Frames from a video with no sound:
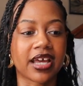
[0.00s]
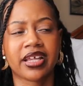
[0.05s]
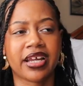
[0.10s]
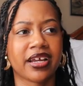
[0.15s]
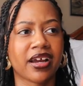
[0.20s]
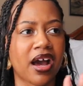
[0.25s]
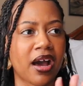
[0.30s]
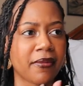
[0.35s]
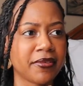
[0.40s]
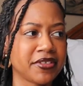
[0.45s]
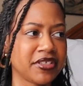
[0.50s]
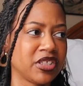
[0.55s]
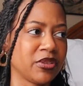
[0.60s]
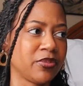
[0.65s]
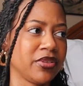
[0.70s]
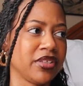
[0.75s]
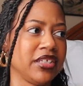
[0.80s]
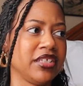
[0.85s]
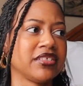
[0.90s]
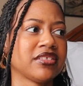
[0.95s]
Like, obviously the
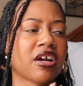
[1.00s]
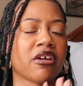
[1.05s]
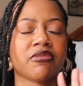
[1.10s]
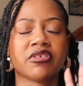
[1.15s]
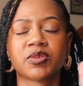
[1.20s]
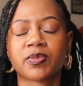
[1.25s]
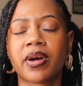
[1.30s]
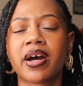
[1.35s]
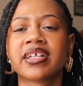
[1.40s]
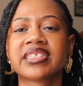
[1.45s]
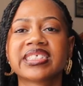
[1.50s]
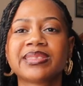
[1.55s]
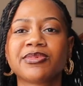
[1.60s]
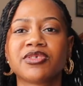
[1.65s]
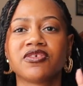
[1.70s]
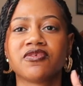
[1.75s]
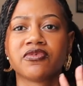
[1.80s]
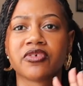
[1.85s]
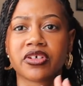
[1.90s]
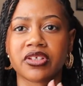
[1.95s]
police are
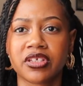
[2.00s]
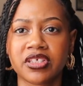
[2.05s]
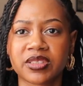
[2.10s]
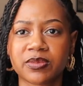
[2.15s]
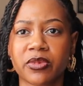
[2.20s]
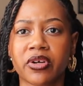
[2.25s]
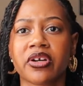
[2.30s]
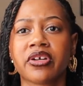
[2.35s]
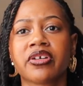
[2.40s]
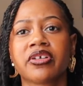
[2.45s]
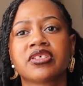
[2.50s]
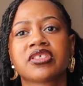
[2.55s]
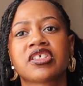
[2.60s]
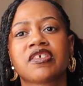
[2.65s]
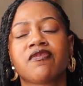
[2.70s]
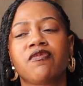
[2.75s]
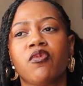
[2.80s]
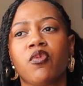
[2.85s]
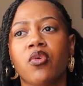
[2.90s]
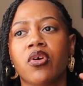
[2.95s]
responsible for these murders
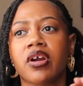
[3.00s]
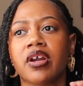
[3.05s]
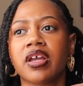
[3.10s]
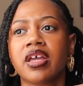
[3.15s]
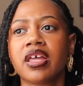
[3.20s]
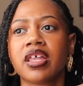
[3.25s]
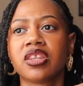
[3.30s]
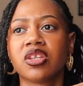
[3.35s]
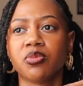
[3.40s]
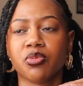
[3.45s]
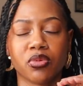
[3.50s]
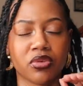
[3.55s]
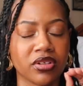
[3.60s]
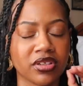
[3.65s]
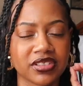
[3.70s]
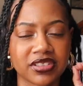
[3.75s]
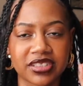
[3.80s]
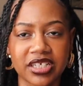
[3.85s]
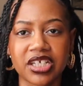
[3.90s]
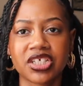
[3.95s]
and for the
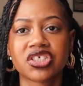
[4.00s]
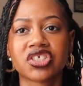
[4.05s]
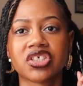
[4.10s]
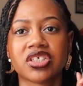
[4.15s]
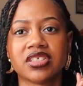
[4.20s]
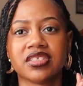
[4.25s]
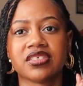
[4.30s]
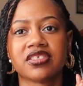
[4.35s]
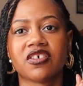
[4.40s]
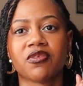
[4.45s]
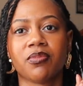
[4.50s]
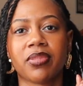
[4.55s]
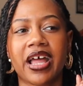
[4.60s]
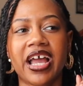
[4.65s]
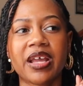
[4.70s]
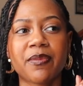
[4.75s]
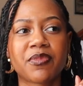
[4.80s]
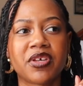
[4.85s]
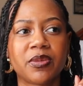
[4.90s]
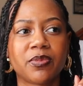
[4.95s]
brutalizations of
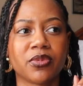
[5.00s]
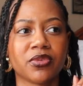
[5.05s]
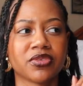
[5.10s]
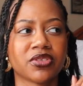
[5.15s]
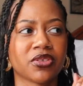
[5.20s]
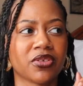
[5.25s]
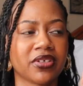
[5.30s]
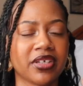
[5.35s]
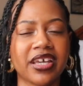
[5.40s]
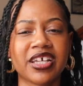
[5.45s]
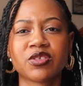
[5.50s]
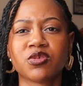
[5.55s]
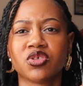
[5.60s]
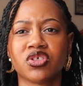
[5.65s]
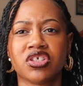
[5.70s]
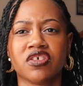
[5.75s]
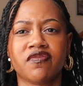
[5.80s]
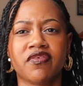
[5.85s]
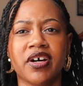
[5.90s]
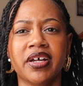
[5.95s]
black people. So yes, we
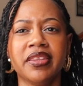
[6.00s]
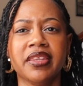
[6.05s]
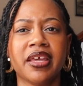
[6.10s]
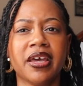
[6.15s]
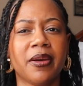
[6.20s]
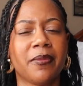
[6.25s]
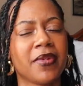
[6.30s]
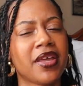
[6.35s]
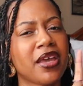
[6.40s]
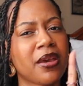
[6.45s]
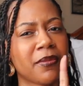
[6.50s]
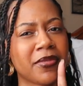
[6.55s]
should defund them.